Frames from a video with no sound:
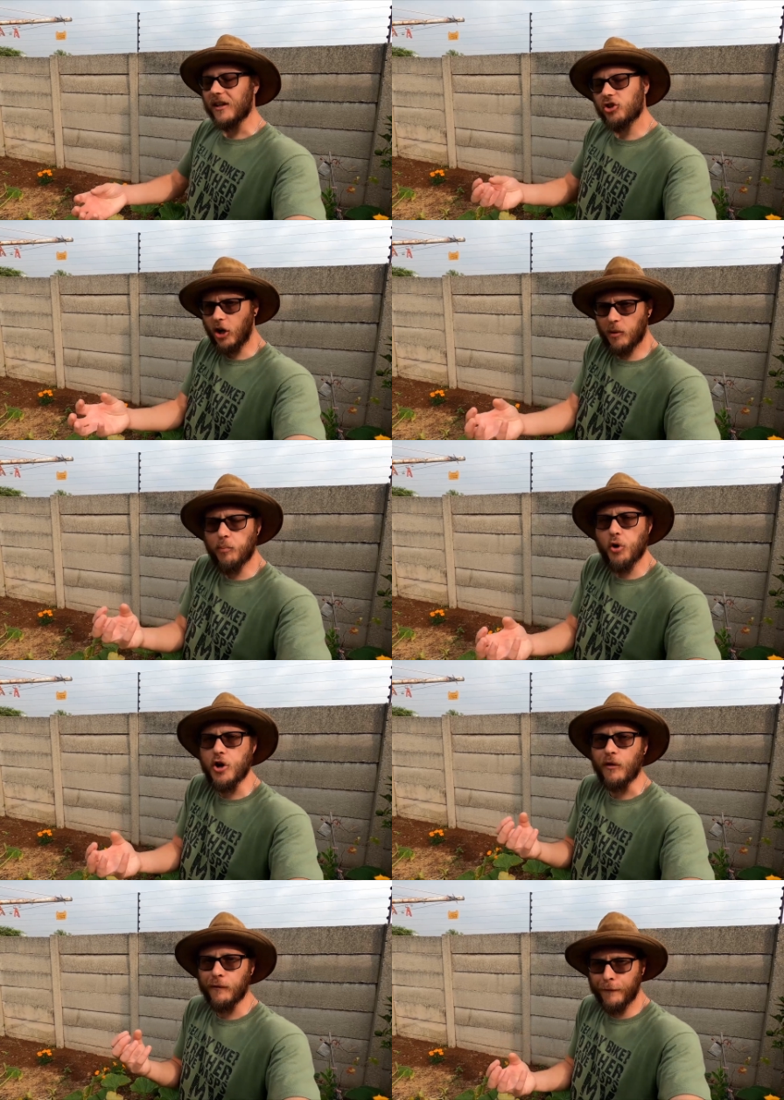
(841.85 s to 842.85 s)
They started
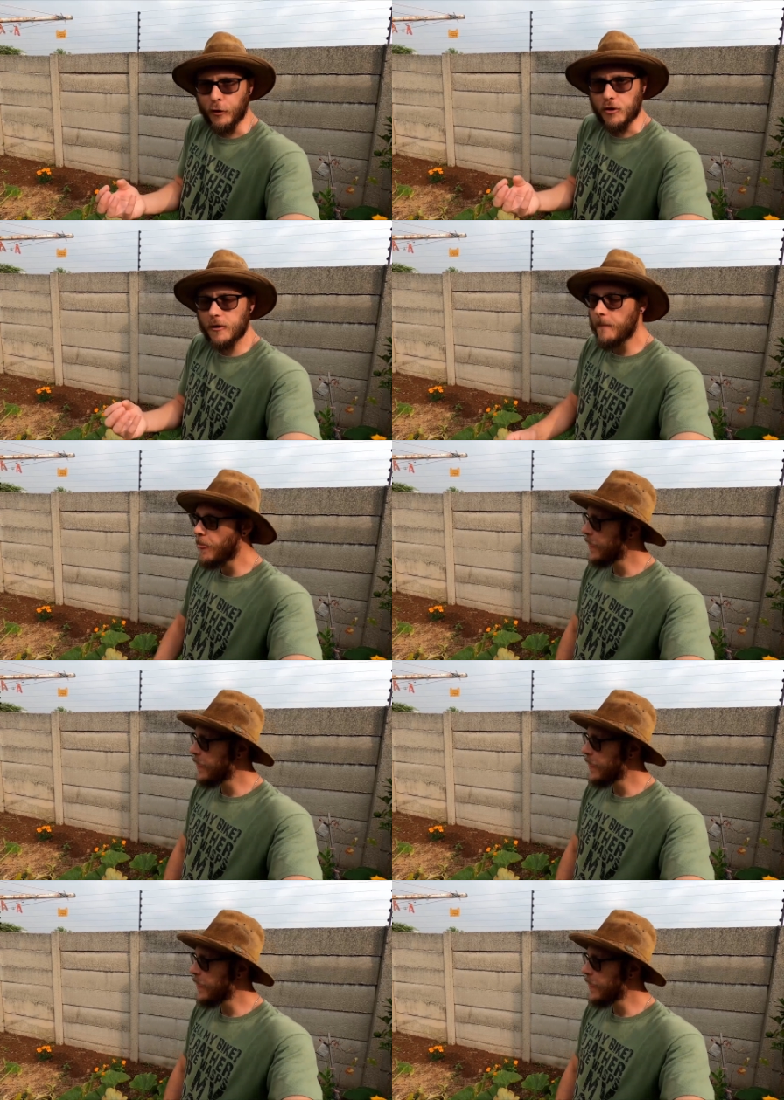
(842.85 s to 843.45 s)
putting on fruit.